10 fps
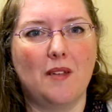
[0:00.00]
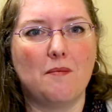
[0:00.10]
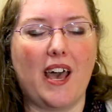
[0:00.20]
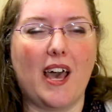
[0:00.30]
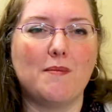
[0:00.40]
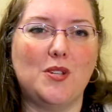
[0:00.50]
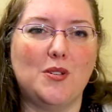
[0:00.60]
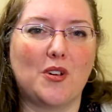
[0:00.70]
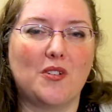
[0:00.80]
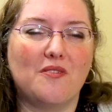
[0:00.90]
Perhaps you
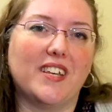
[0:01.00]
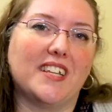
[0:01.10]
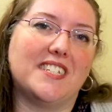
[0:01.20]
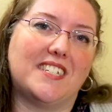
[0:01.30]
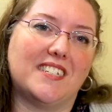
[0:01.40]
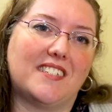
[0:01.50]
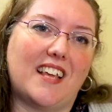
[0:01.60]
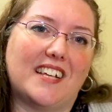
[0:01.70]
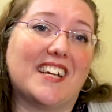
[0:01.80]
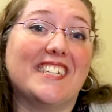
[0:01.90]
don't feel
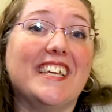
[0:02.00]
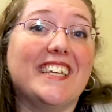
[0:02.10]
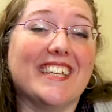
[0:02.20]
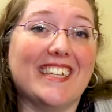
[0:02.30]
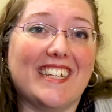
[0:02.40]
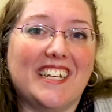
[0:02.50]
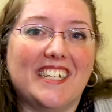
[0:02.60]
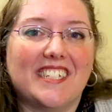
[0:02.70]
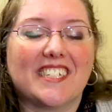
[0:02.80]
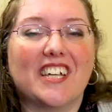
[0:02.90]
as articulate and
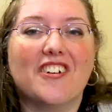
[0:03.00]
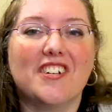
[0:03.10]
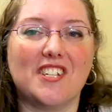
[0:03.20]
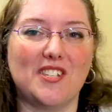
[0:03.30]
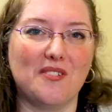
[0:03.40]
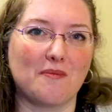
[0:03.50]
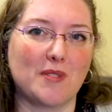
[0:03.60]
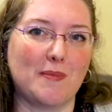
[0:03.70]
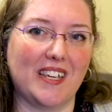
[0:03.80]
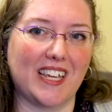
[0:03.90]
it discourages you from
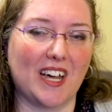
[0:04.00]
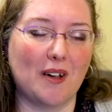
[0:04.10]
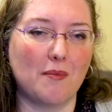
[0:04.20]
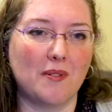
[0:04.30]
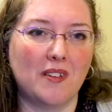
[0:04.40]
speaking up.